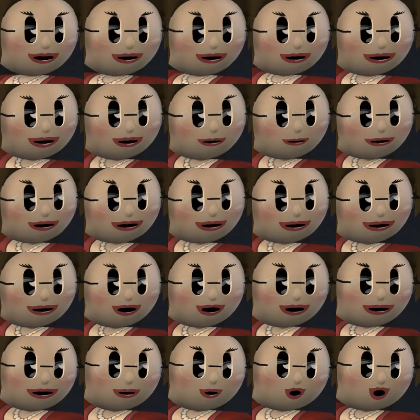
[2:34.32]
a bunch of
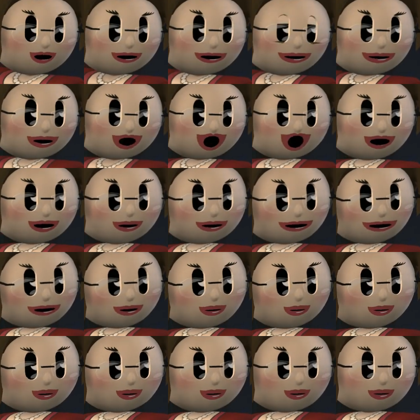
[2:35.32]
liberal propaganda.
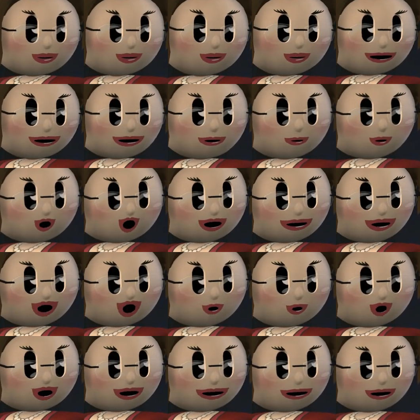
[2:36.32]
Baraka
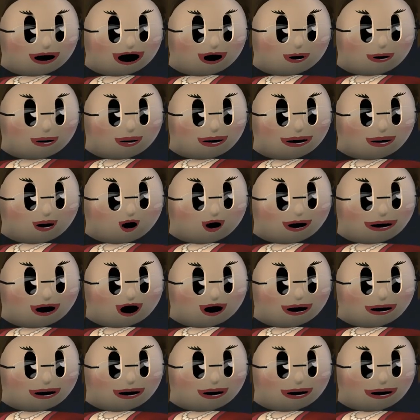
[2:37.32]
Rotavirus is way
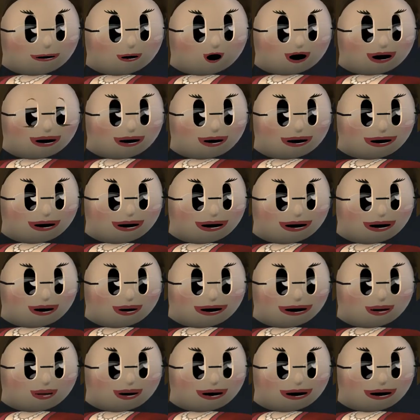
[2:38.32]
out of touch with Main
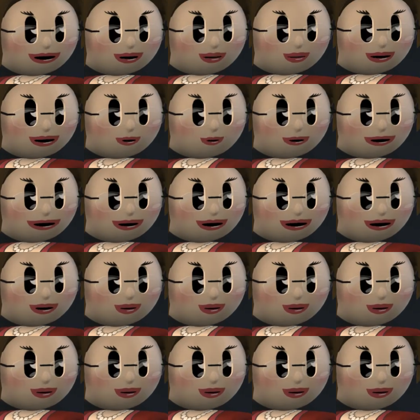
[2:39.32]
Intestine Street.